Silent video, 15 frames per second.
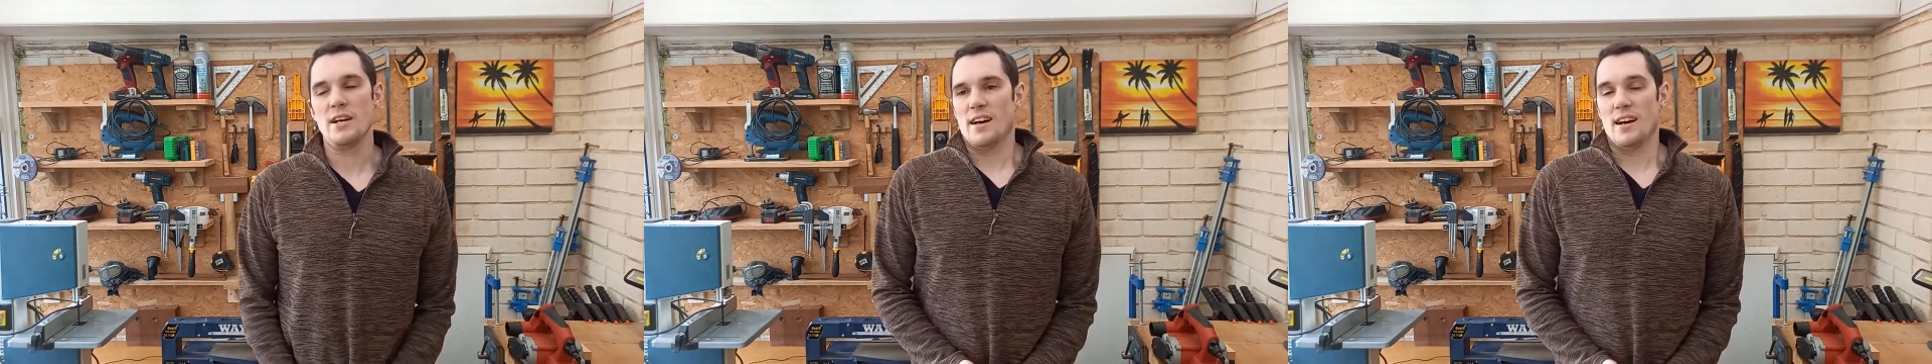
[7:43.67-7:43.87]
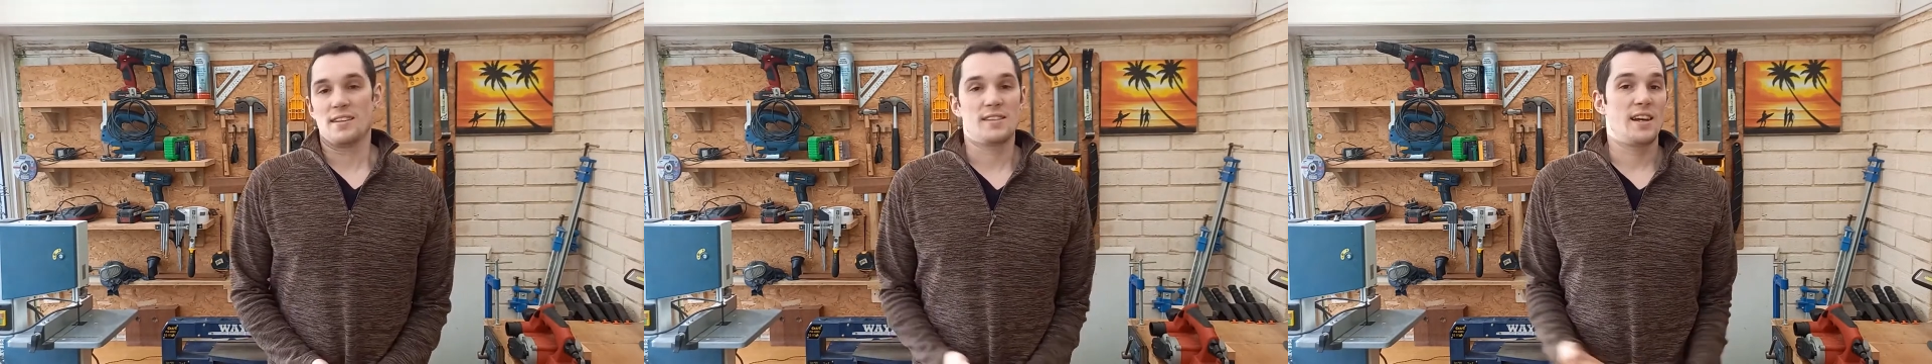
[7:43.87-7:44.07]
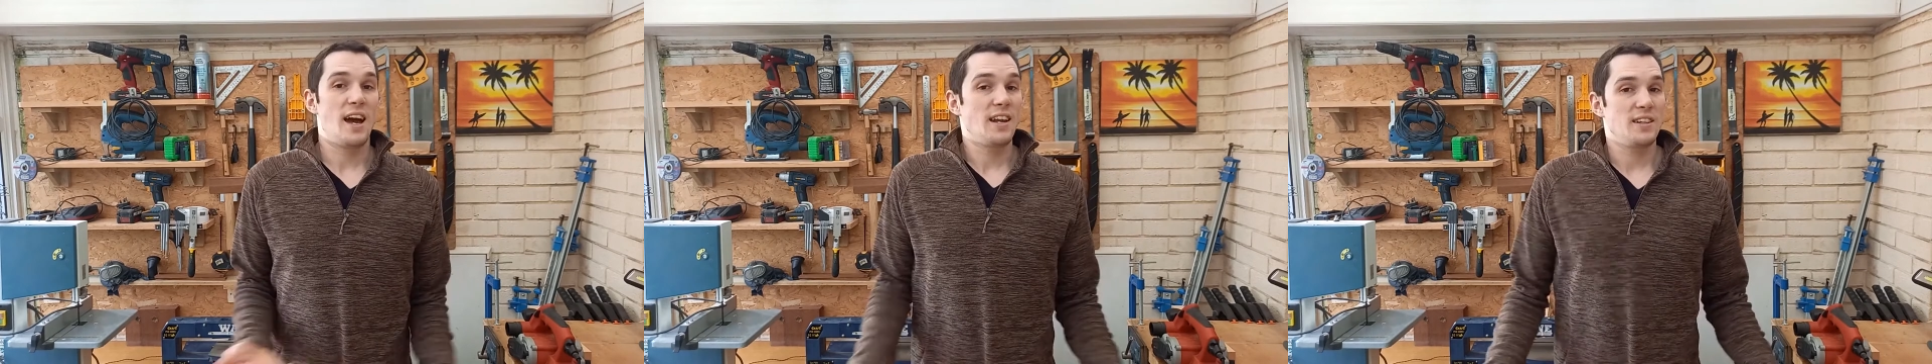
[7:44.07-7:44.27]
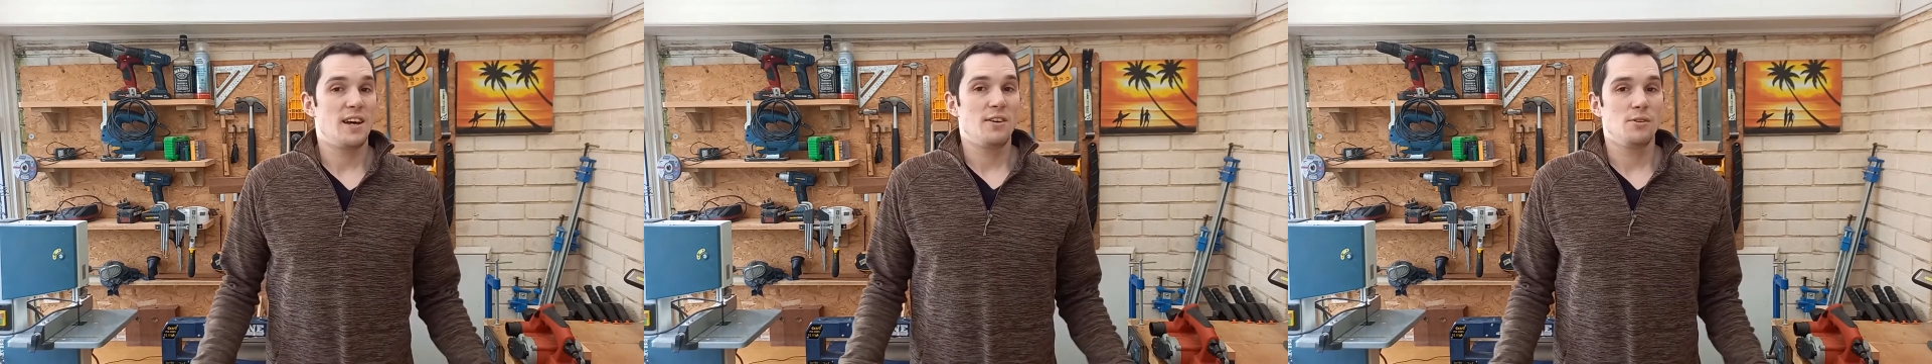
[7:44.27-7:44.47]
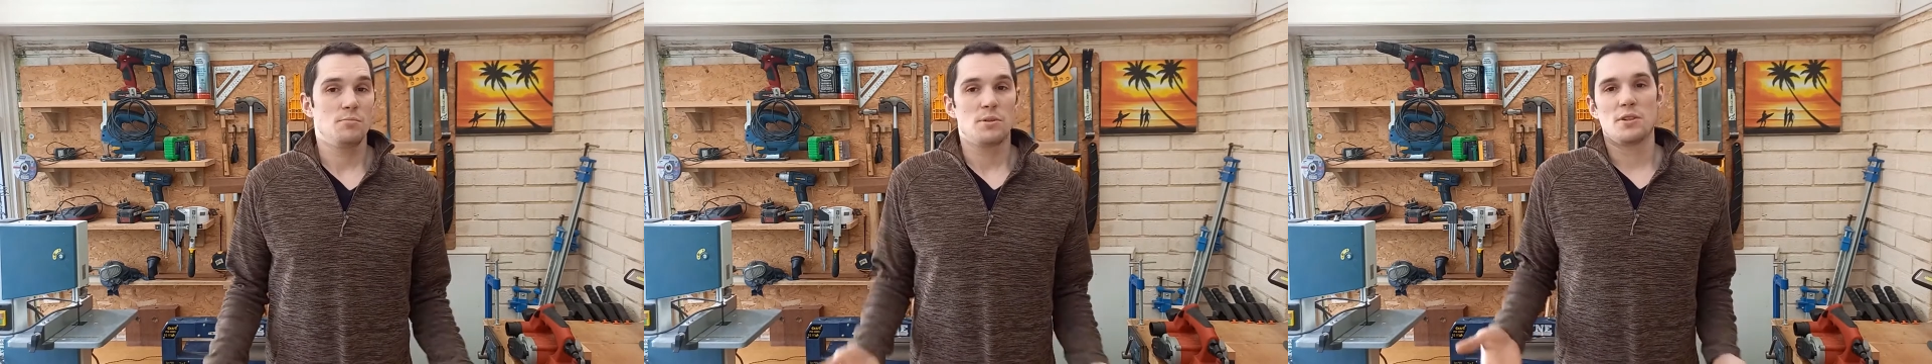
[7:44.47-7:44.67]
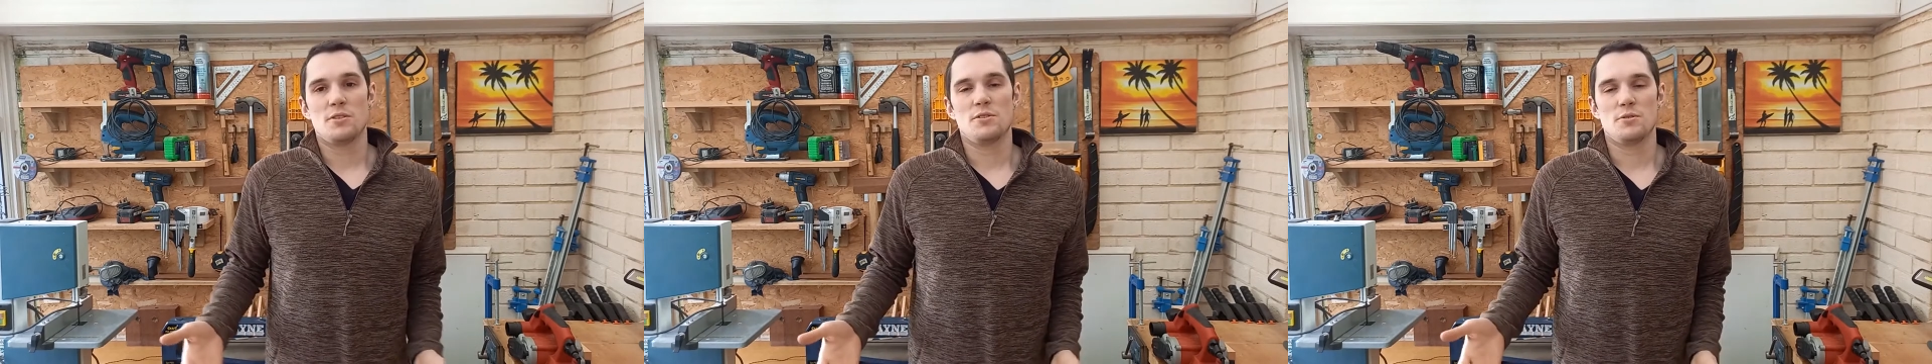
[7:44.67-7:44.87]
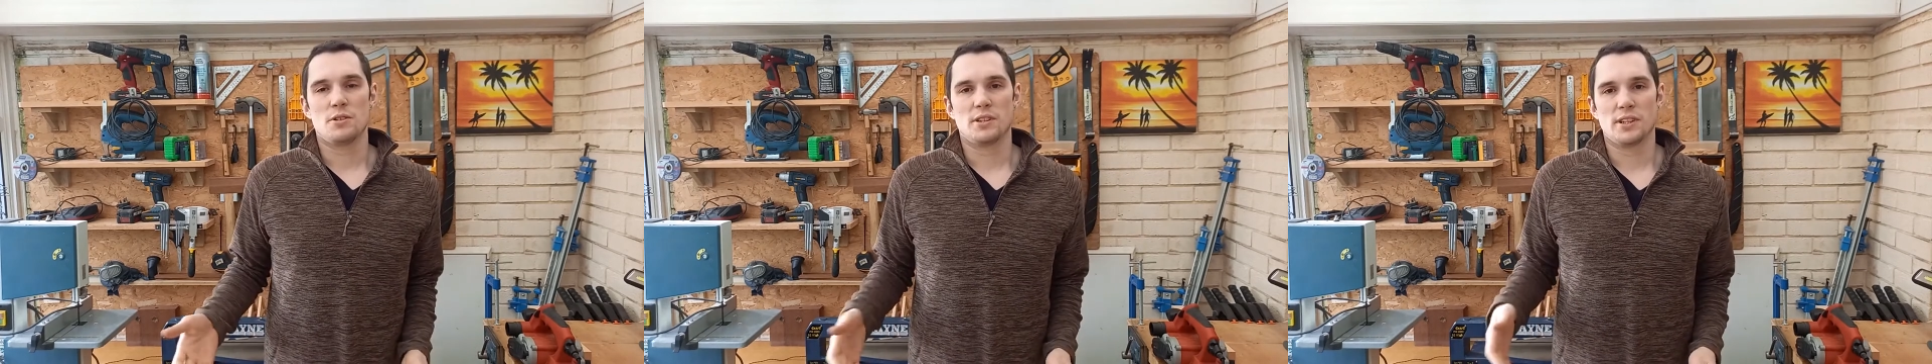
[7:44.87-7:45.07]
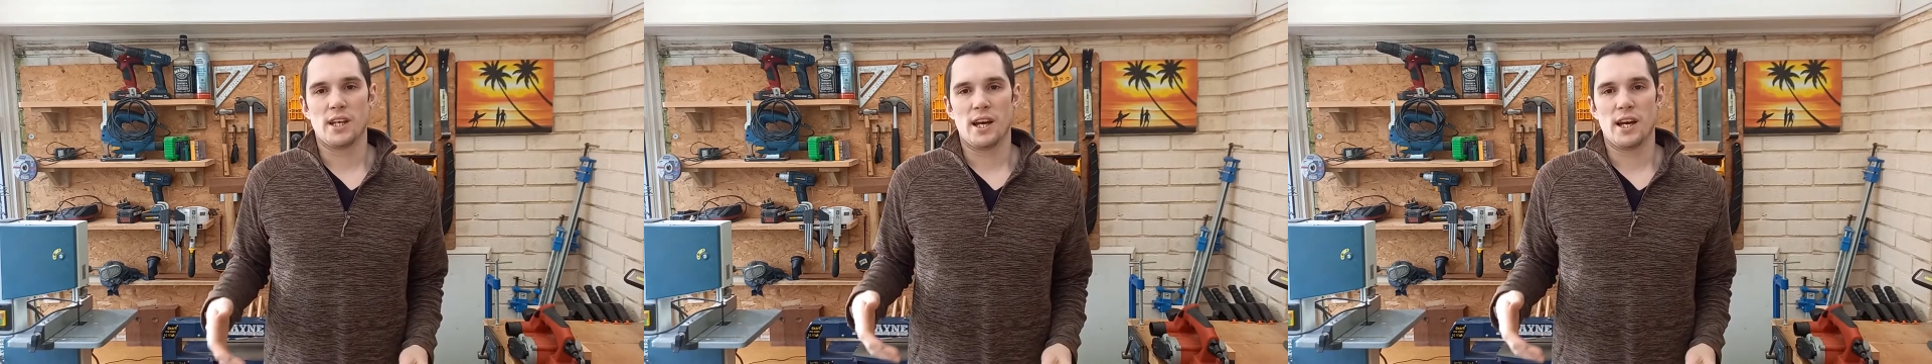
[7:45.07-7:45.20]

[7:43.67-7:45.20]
I say handheld because you can